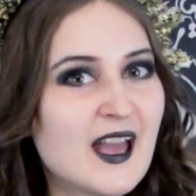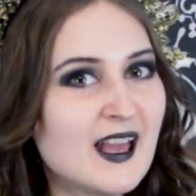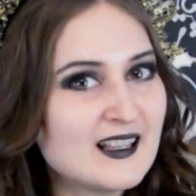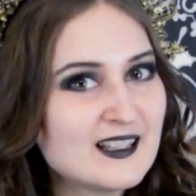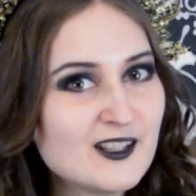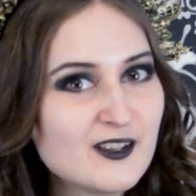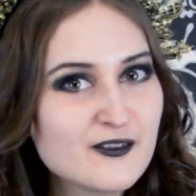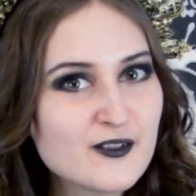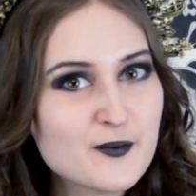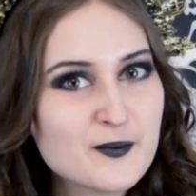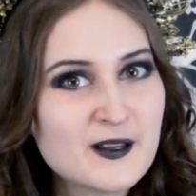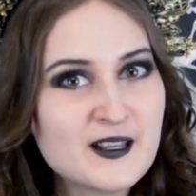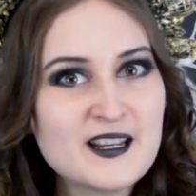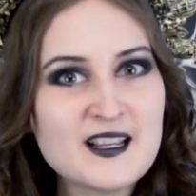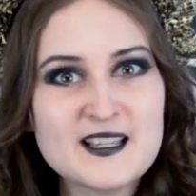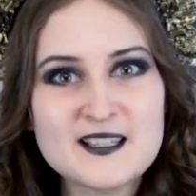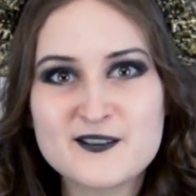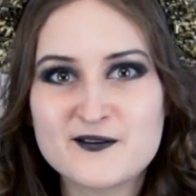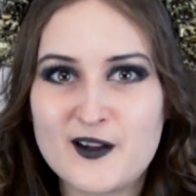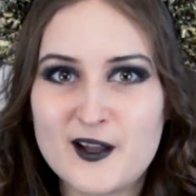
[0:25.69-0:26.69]
Hello everybody,
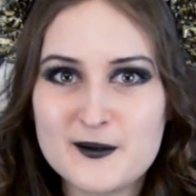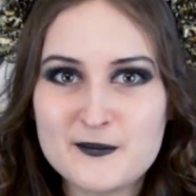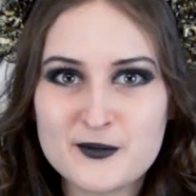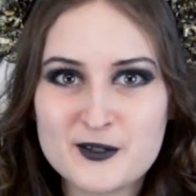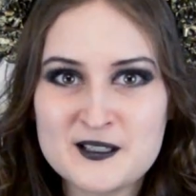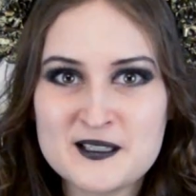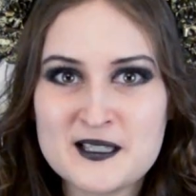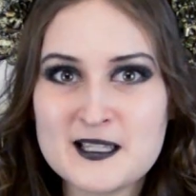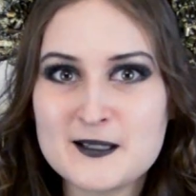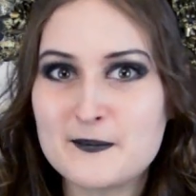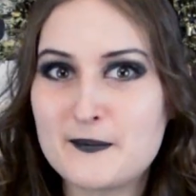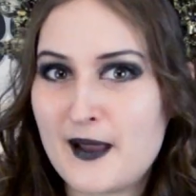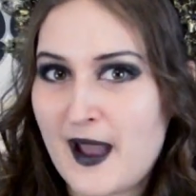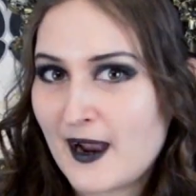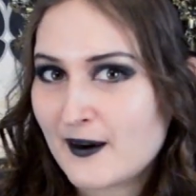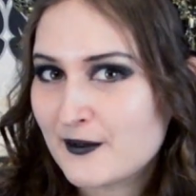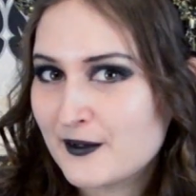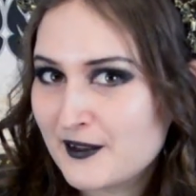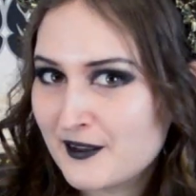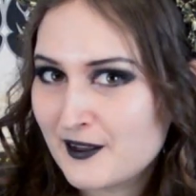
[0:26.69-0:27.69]
it's Fallen Princess
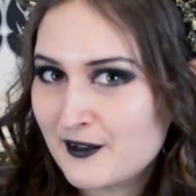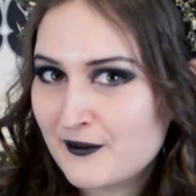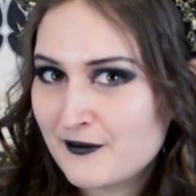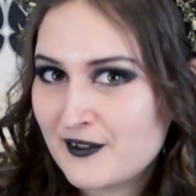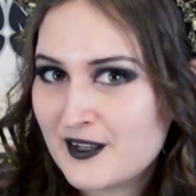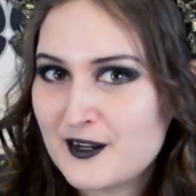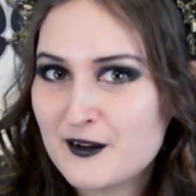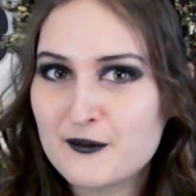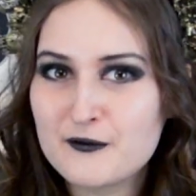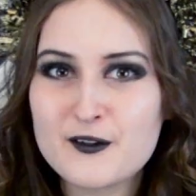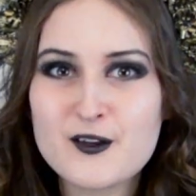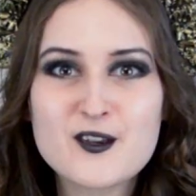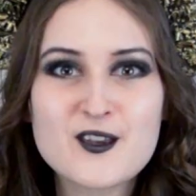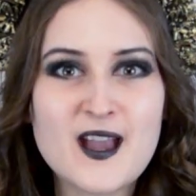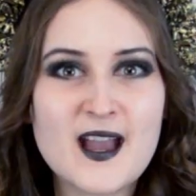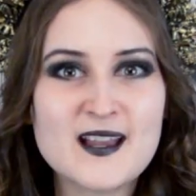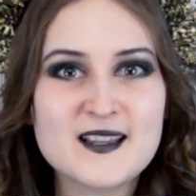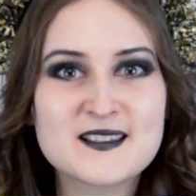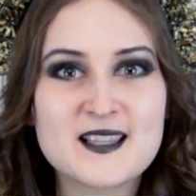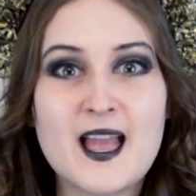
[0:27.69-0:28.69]
back with another video for you
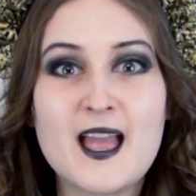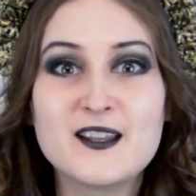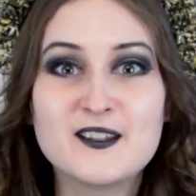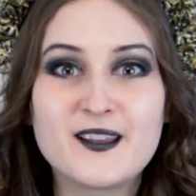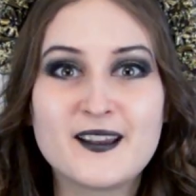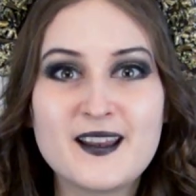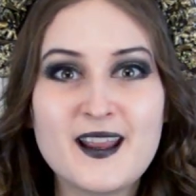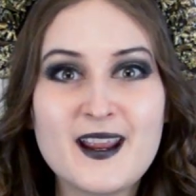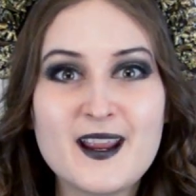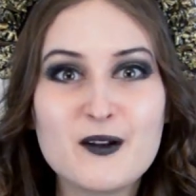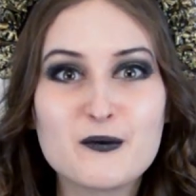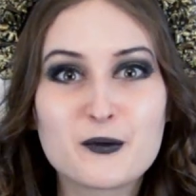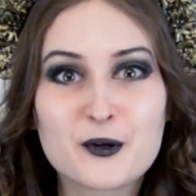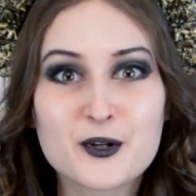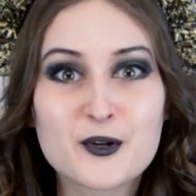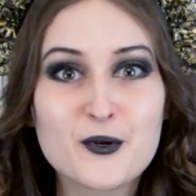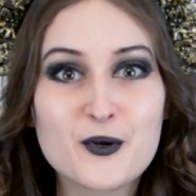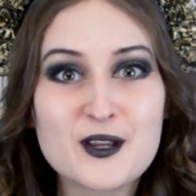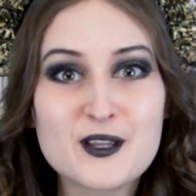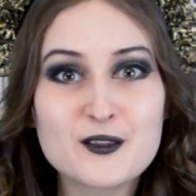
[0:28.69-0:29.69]
guys, and today
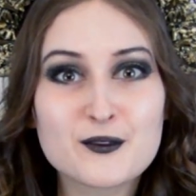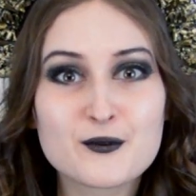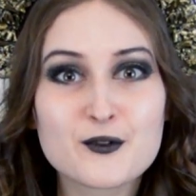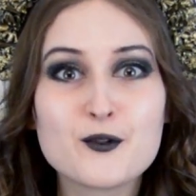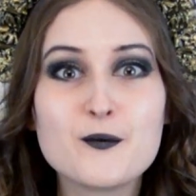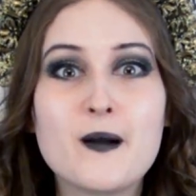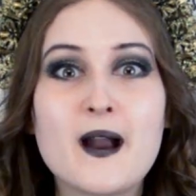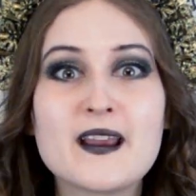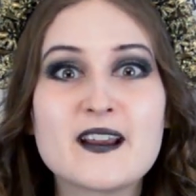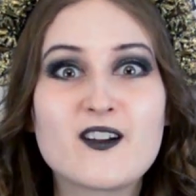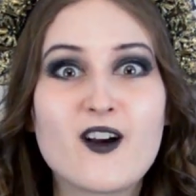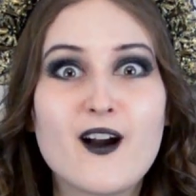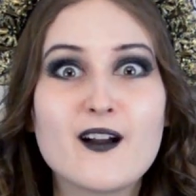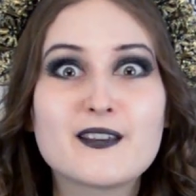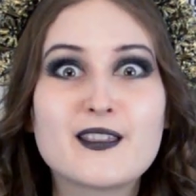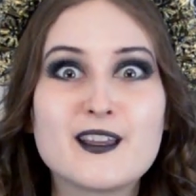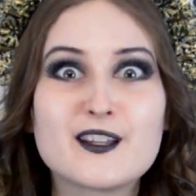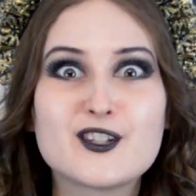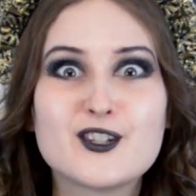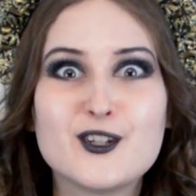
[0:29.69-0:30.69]
we're going through my
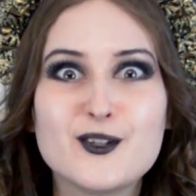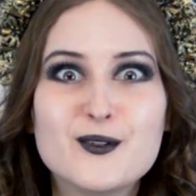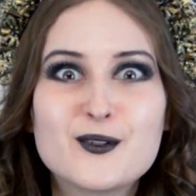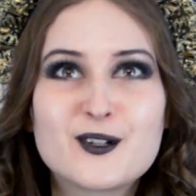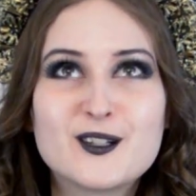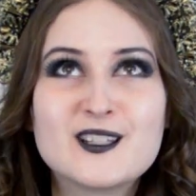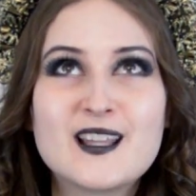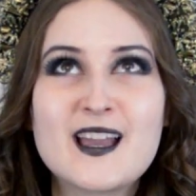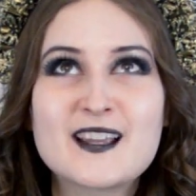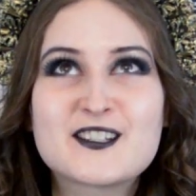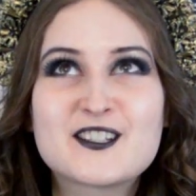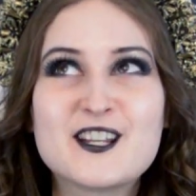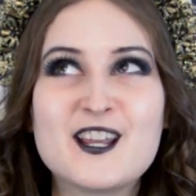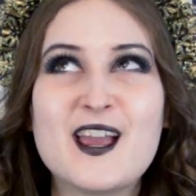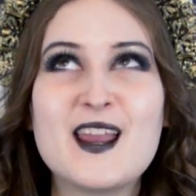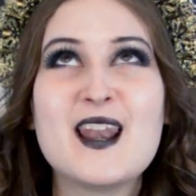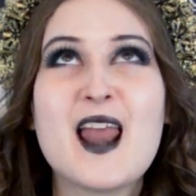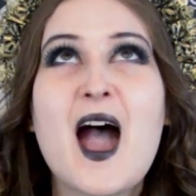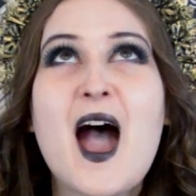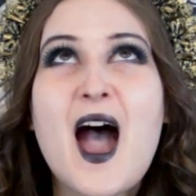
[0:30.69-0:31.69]
Gothic shoe
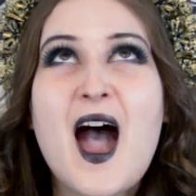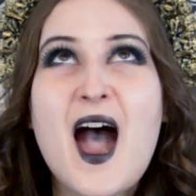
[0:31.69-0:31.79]
collection.